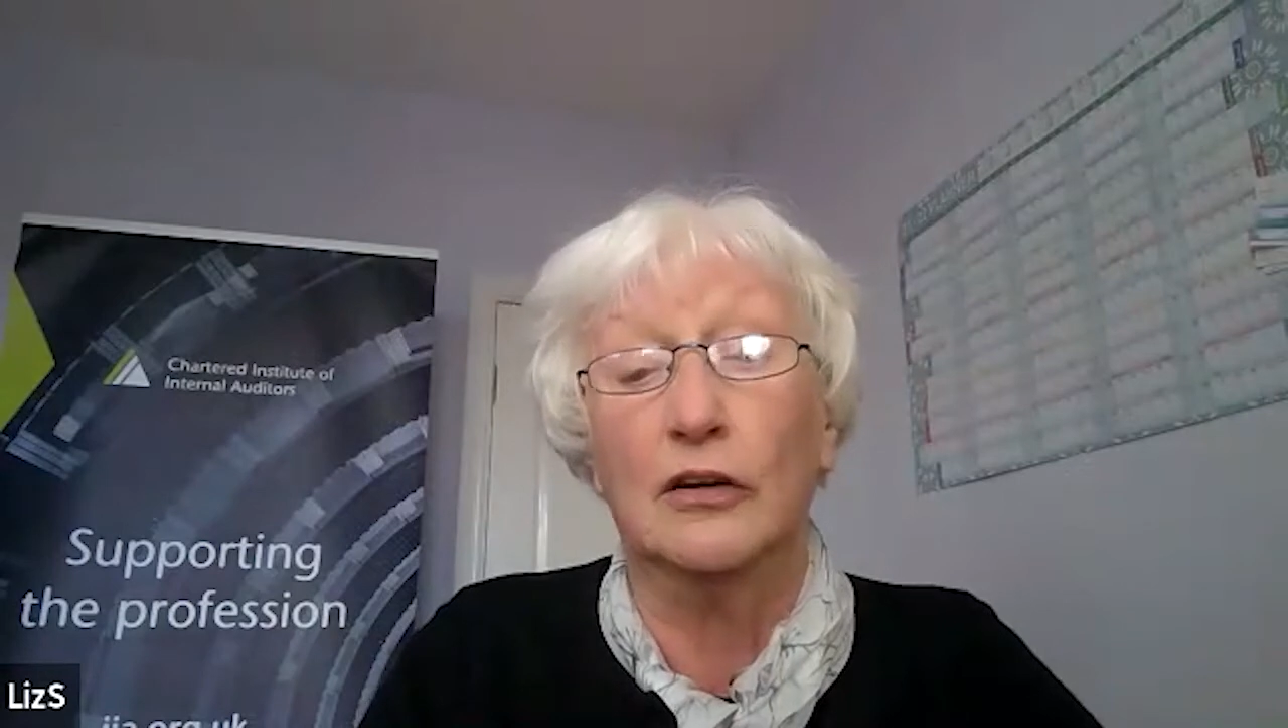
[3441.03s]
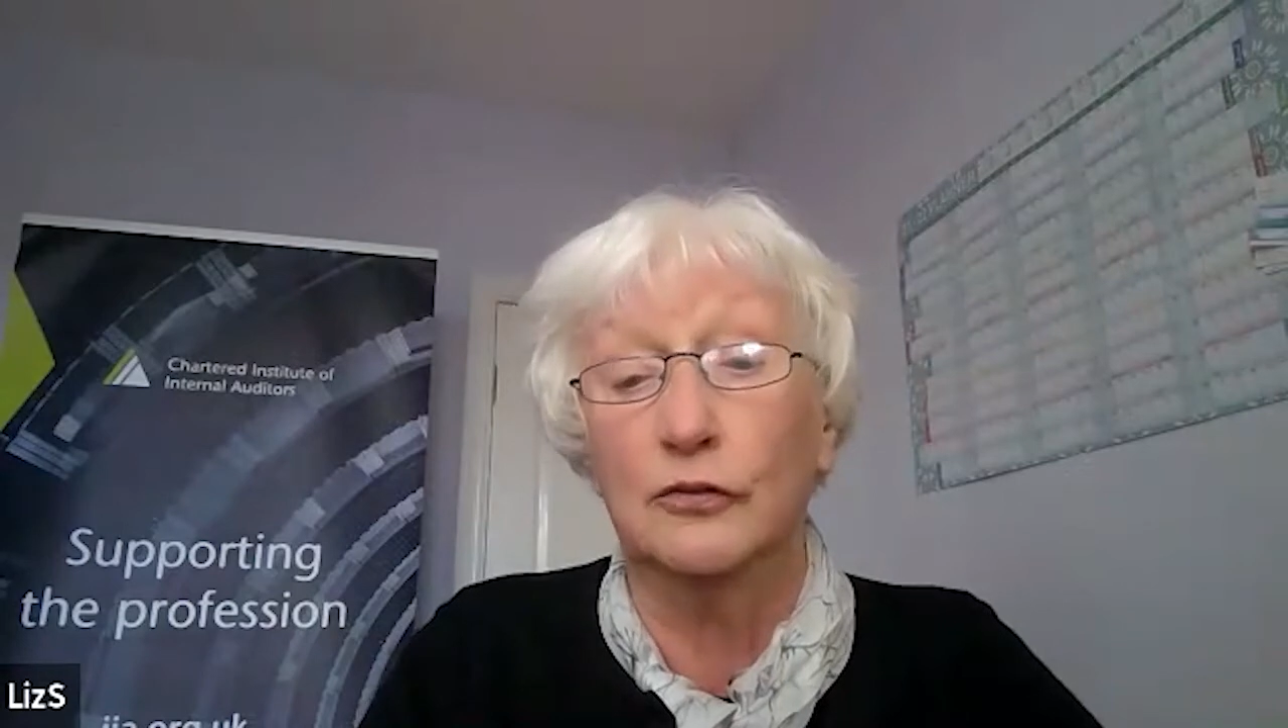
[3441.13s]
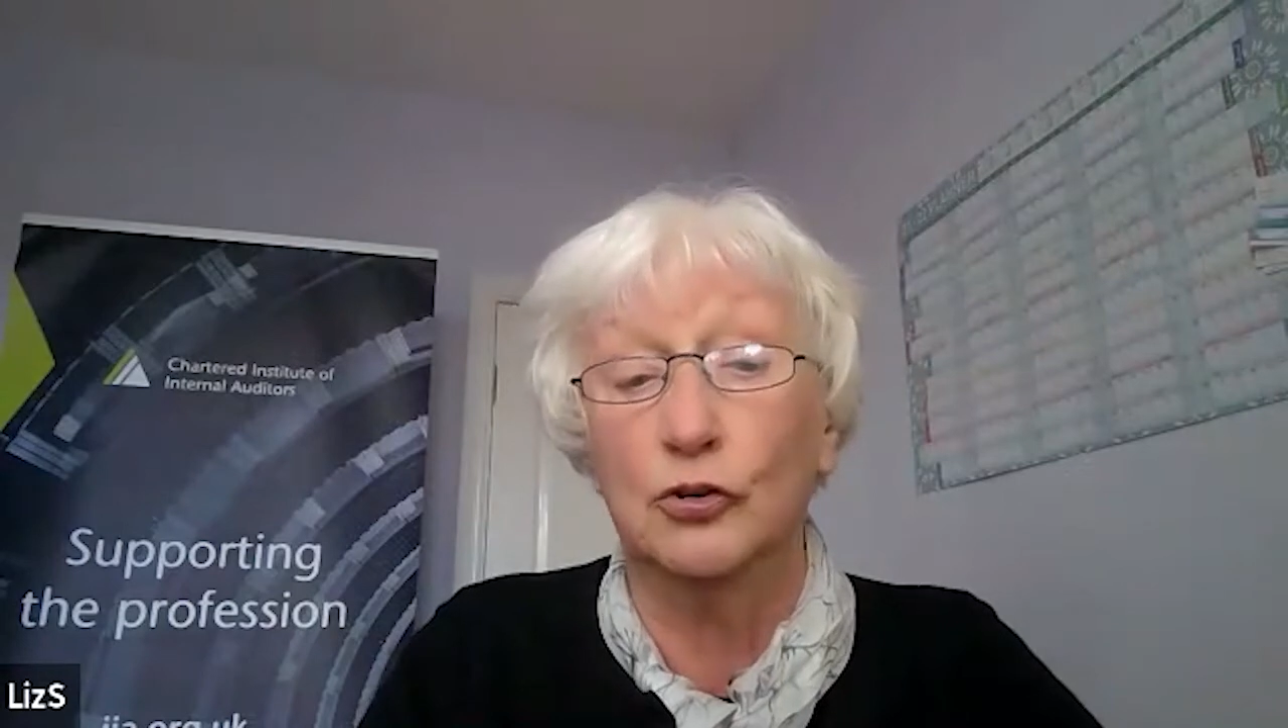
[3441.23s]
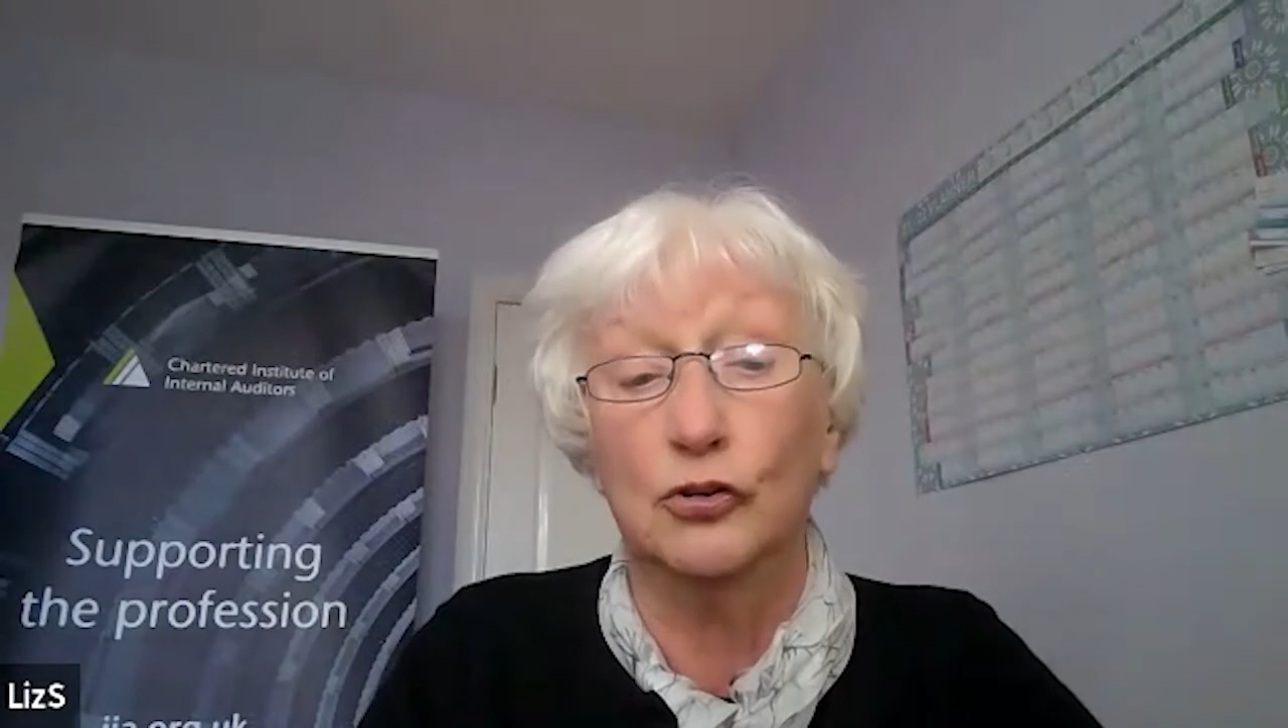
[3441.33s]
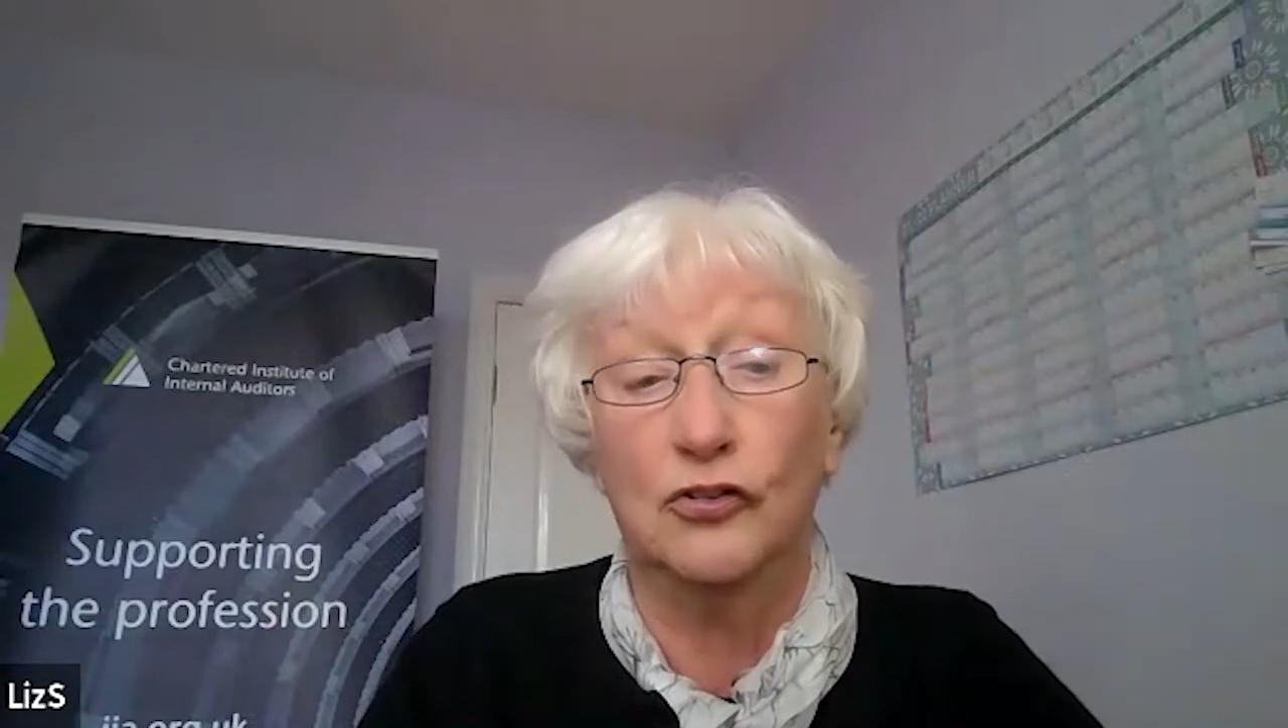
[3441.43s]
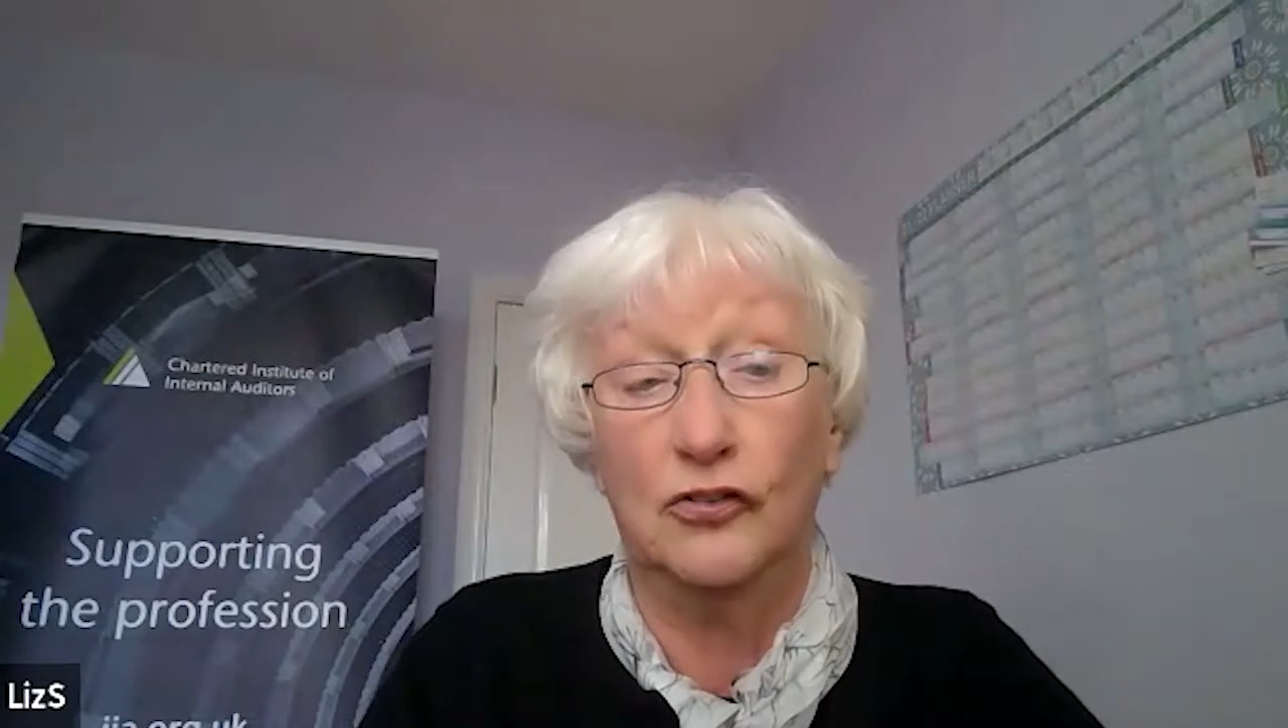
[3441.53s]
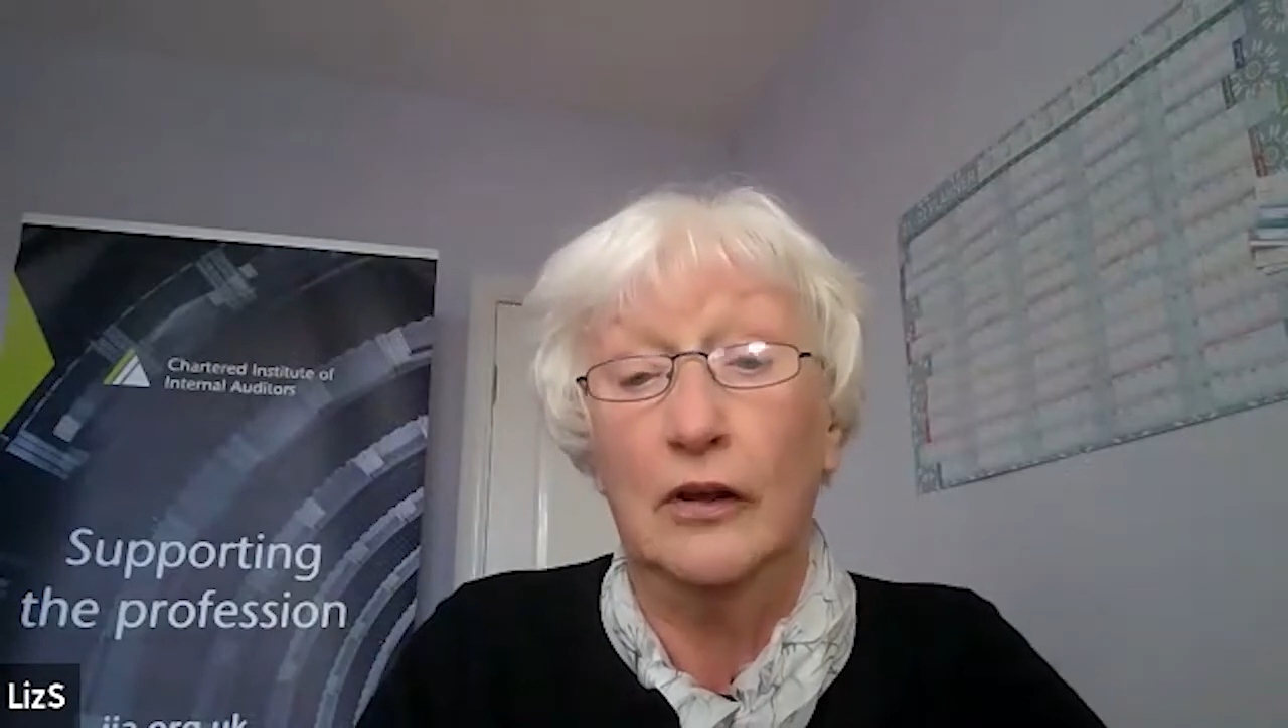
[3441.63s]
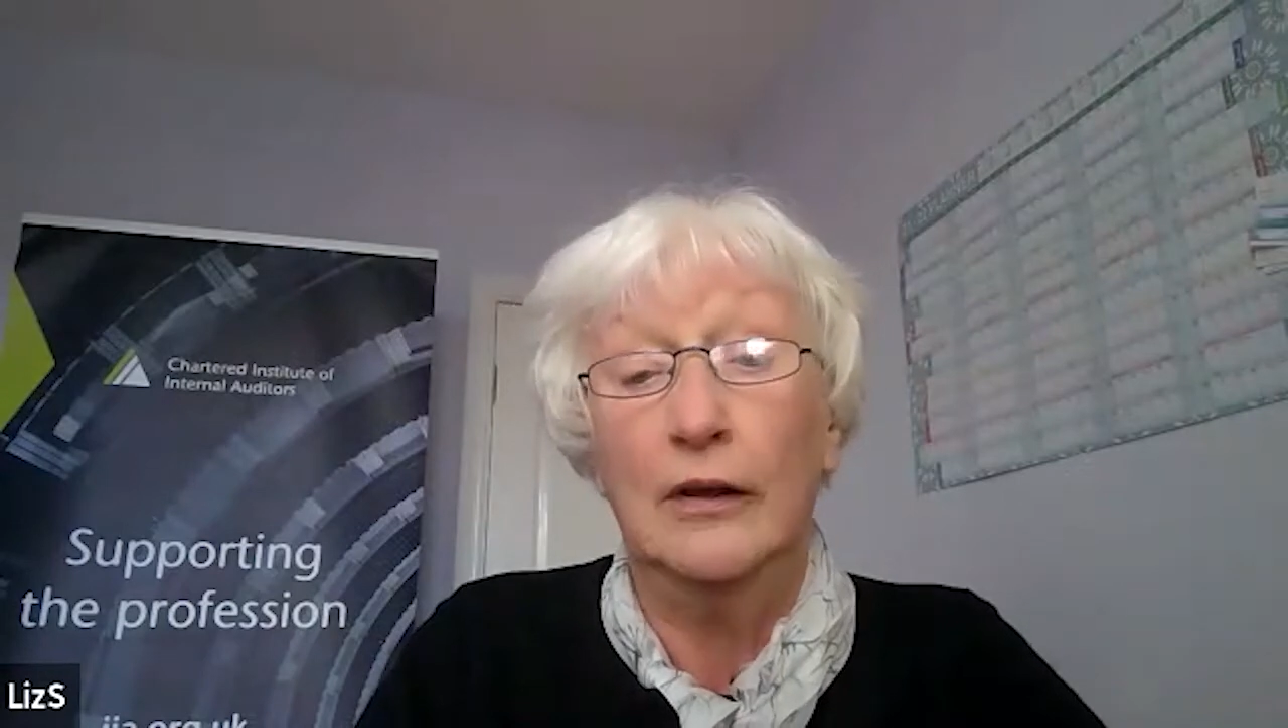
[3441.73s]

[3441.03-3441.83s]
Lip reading: of goods